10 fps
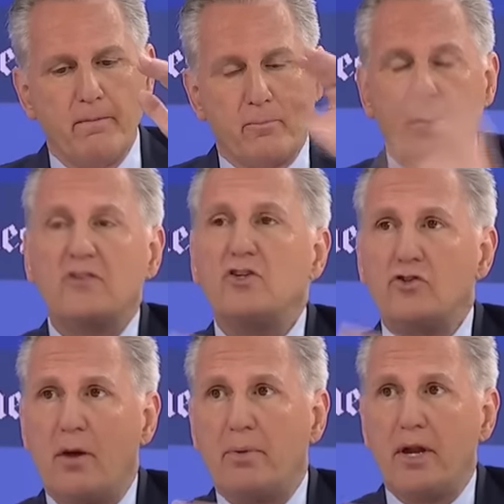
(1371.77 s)
President
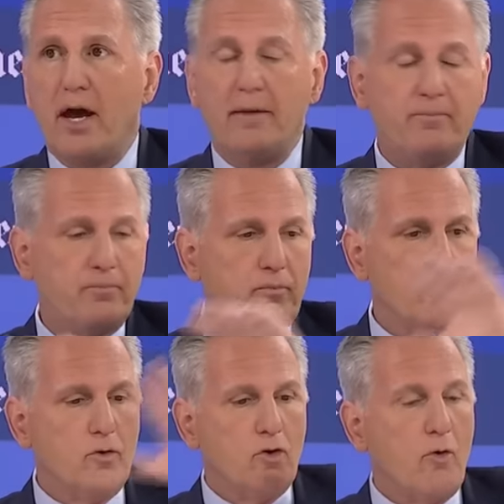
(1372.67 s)
Trump and I
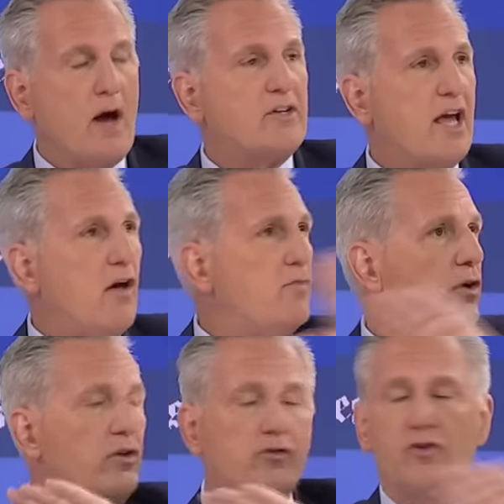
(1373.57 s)
go out to
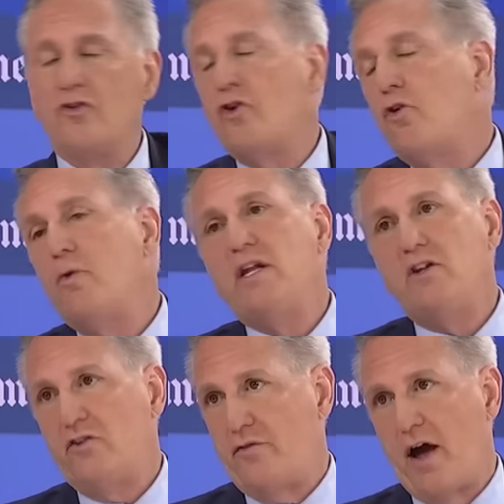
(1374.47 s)
California. There's this
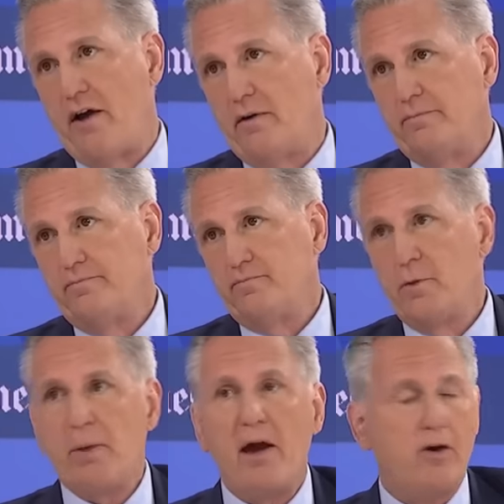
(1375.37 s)
horrendous fire, the
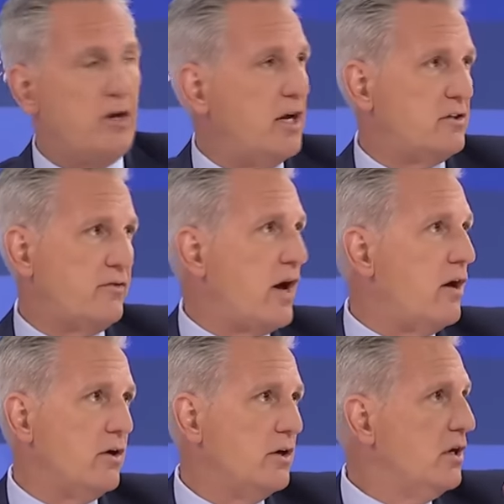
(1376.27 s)
Paradise
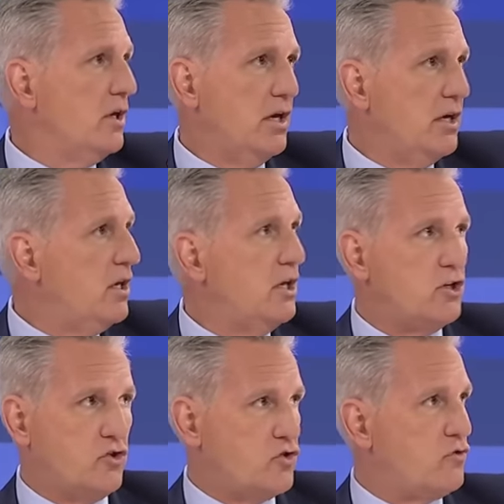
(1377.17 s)
Fire, and it
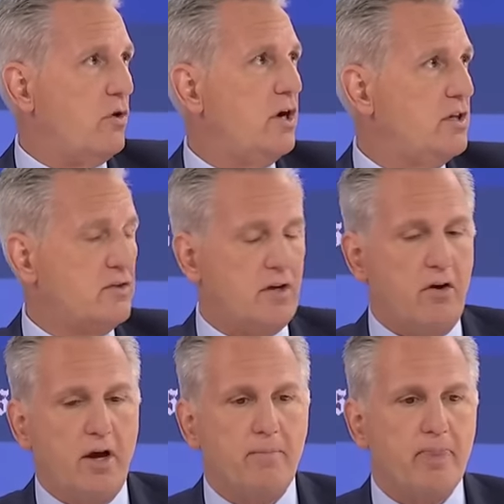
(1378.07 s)
destroyed this
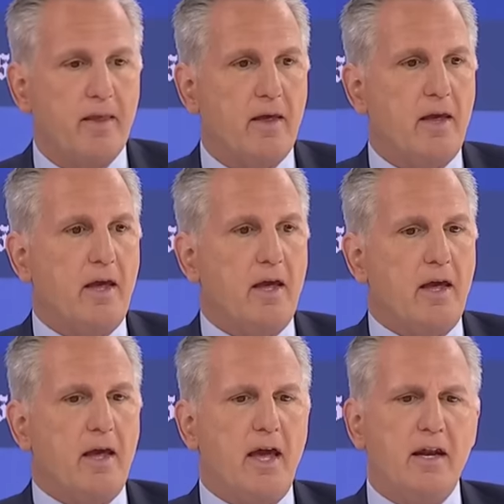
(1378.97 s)
area.
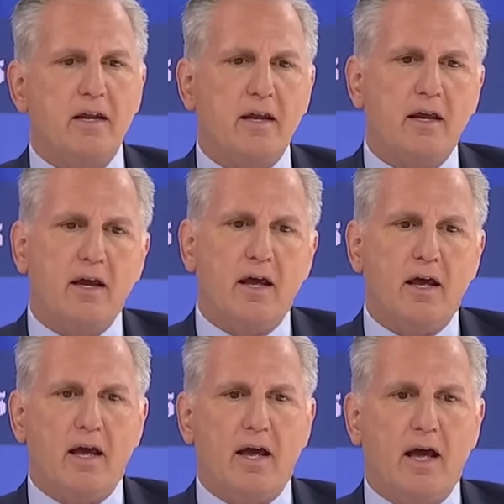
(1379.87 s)
And
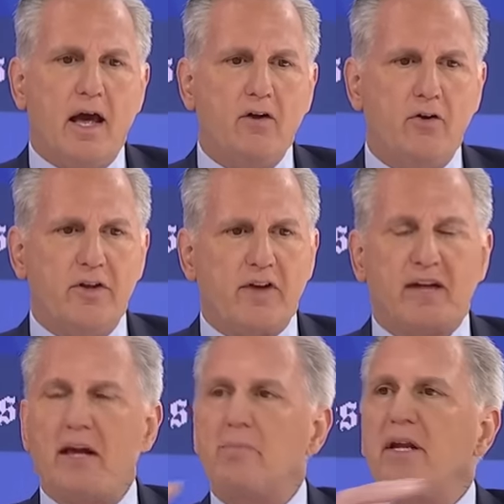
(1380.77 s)
I don't know the
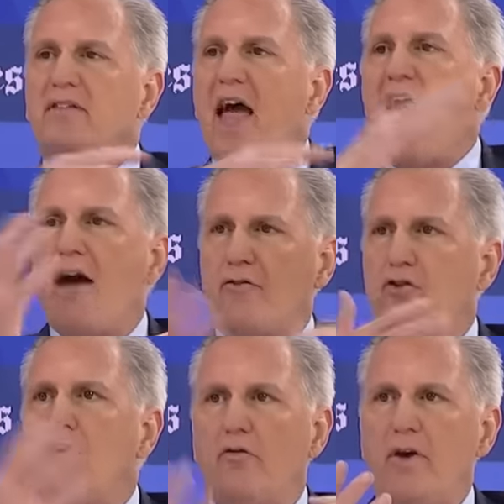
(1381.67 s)
exact date, but it's
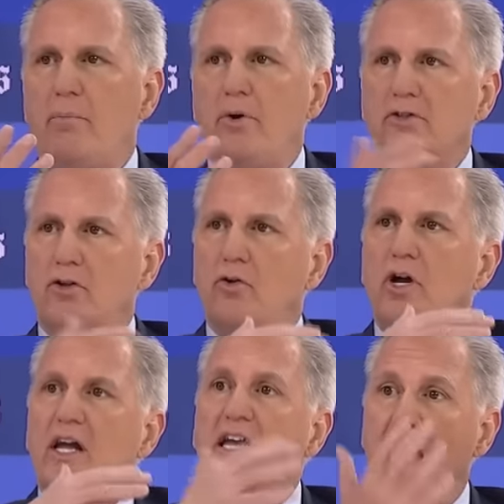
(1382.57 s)
after November. So
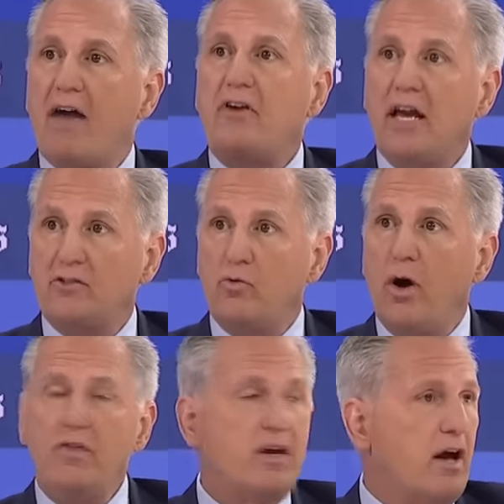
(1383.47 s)
Gavin has
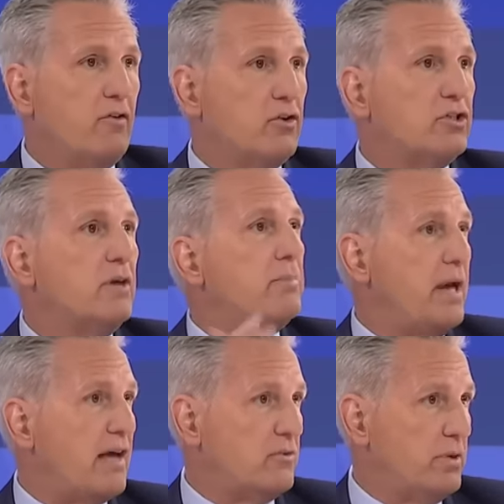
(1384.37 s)
won the governorship, but
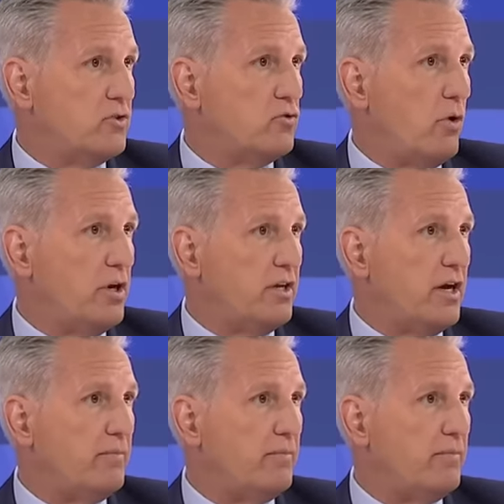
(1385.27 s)
hasn't been sworn in yet.